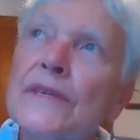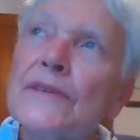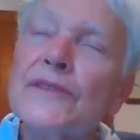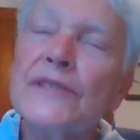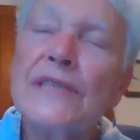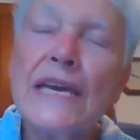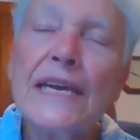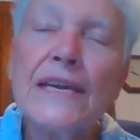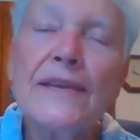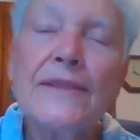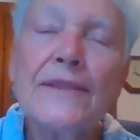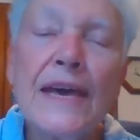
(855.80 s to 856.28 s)

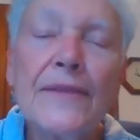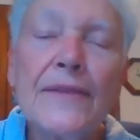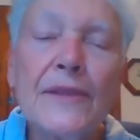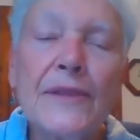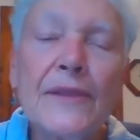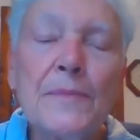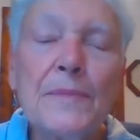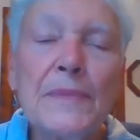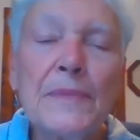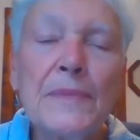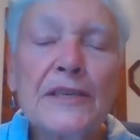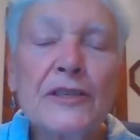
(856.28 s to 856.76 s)
say that
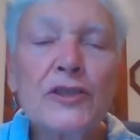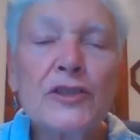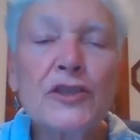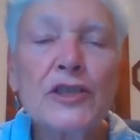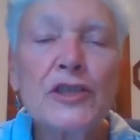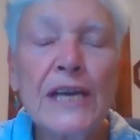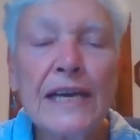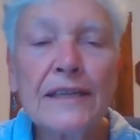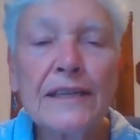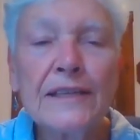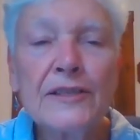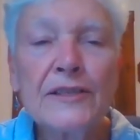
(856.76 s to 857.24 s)
the biggest
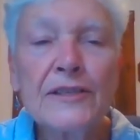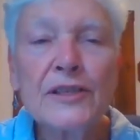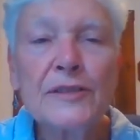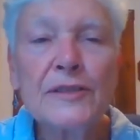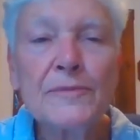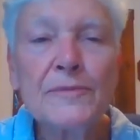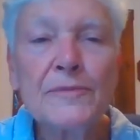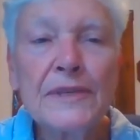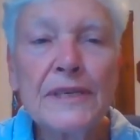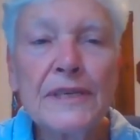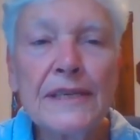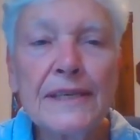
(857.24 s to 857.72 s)
challenge
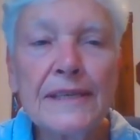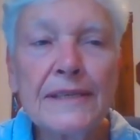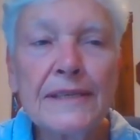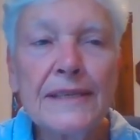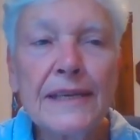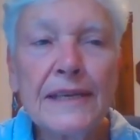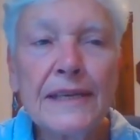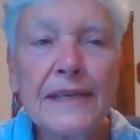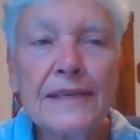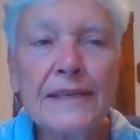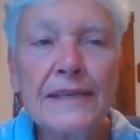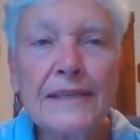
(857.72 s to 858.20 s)
in
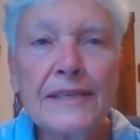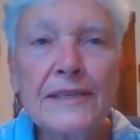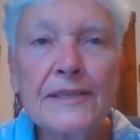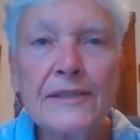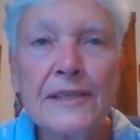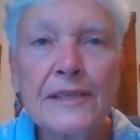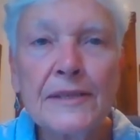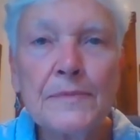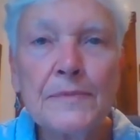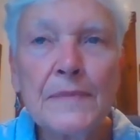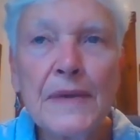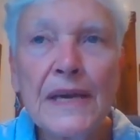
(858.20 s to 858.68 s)
getting this
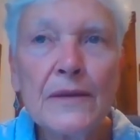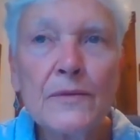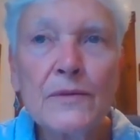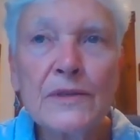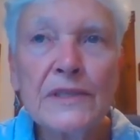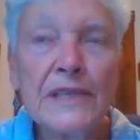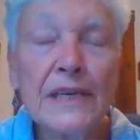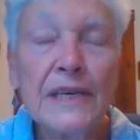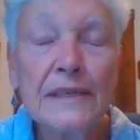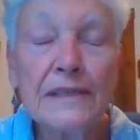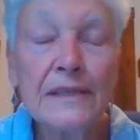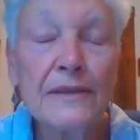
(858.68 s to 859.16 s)
thing made
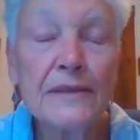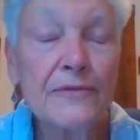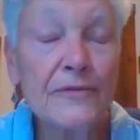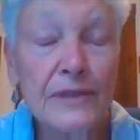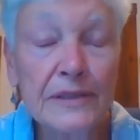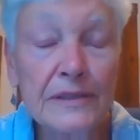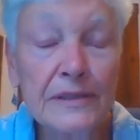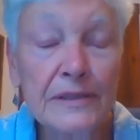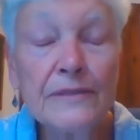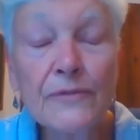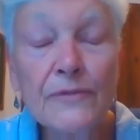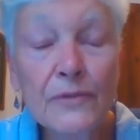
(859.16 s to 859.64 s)
was getting the
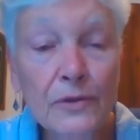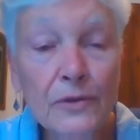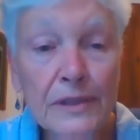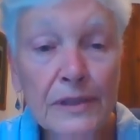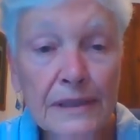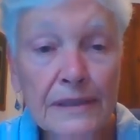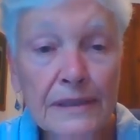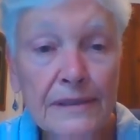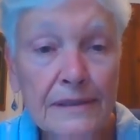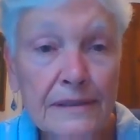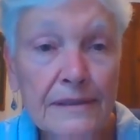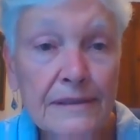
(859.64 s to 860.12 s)
funding for
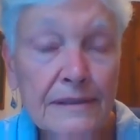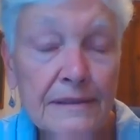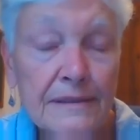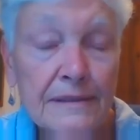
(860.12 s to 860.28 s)
it?